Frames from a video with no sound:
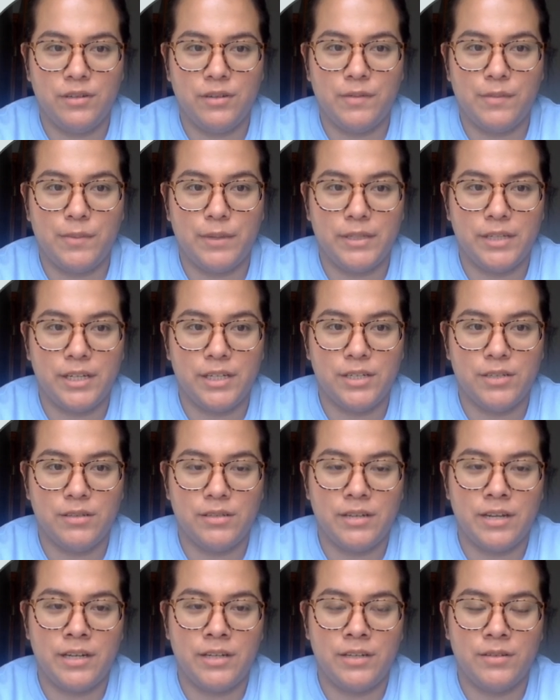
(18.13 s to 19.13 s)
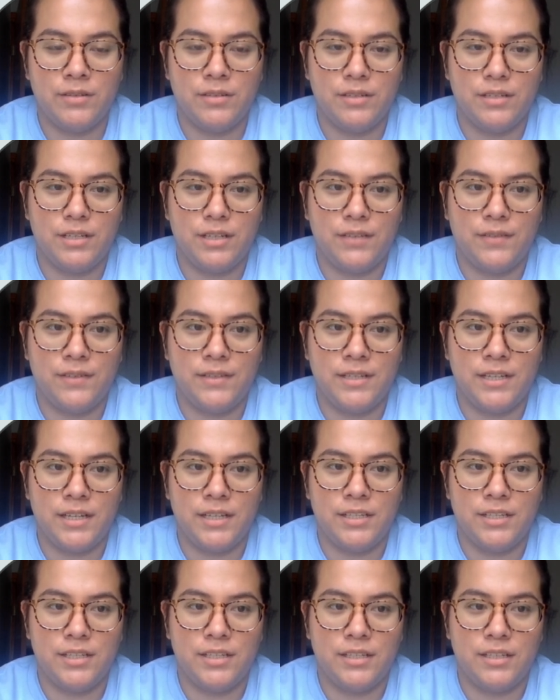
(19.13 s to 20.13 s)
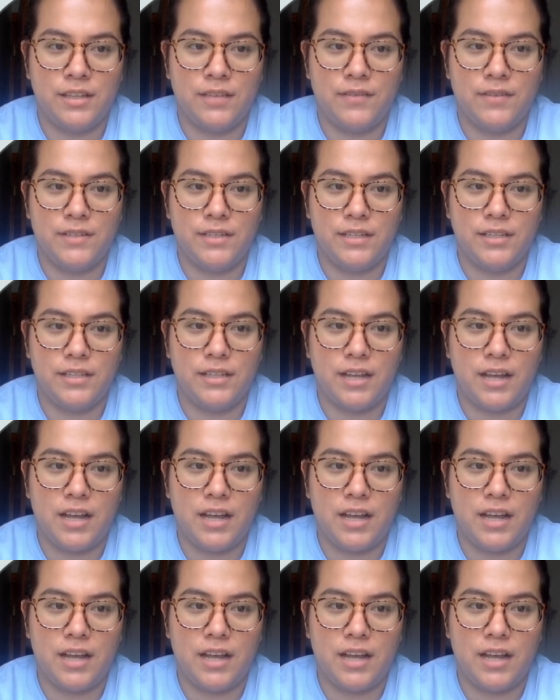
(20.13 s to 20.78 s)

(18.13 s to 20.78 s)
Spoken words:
with potential diagnosis of attention deficit